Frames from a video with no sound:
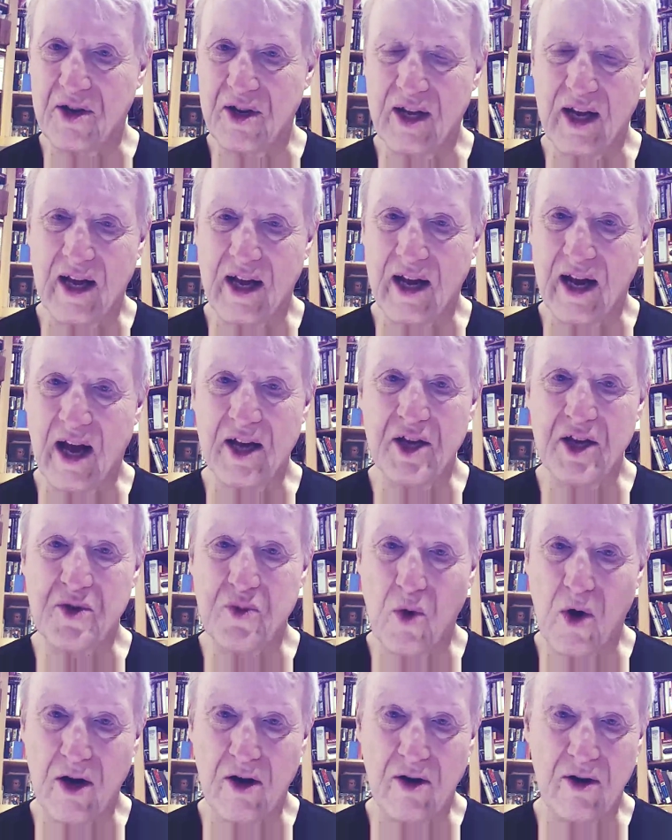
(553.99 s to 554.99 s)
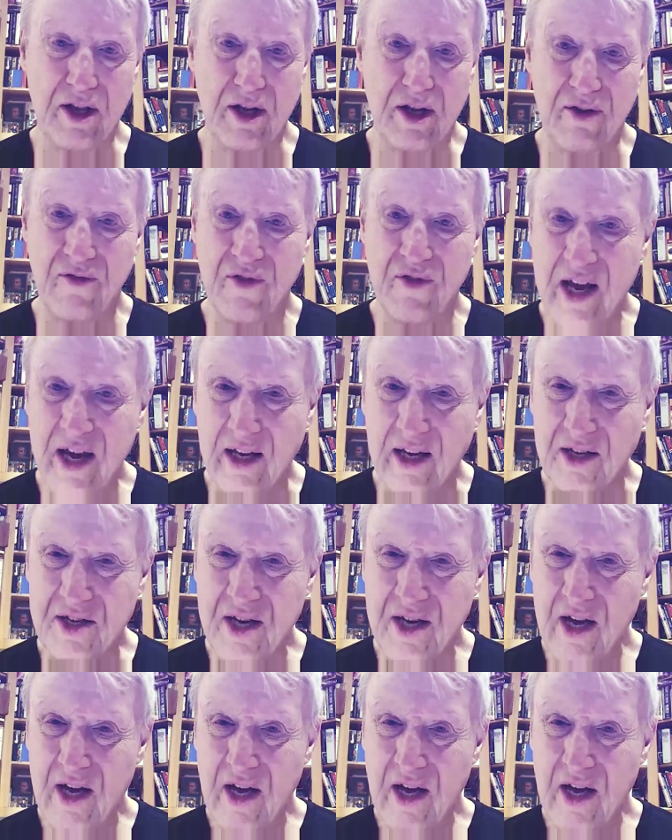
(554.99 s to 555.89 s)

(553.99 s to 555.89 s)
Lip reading: or they got ice water in their veins.